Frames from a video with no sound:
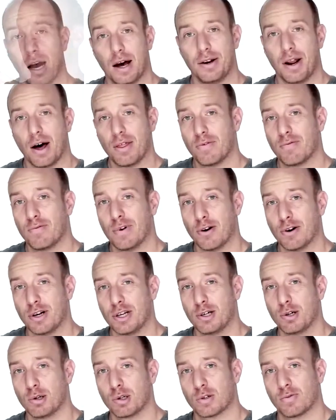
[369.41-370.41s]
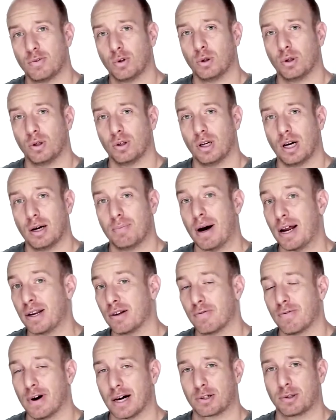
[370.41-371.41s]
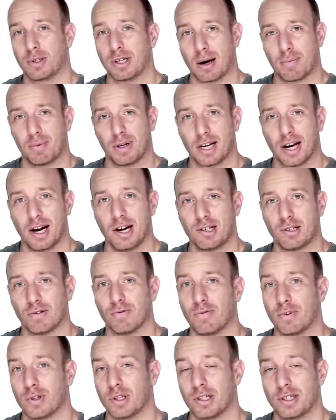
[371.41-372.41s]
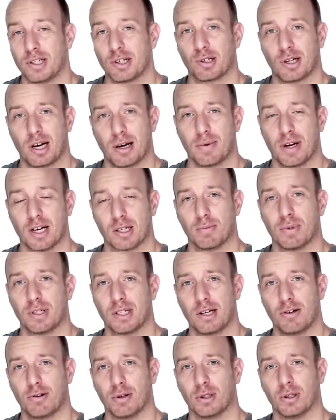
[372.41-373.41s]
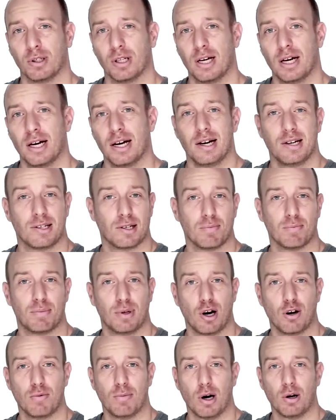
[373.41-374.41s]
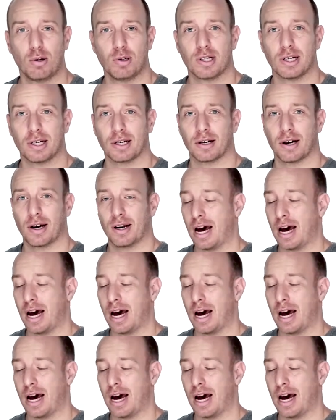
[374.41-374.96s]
Another very useful manufacturing application for the digital ABS material is in blow molding,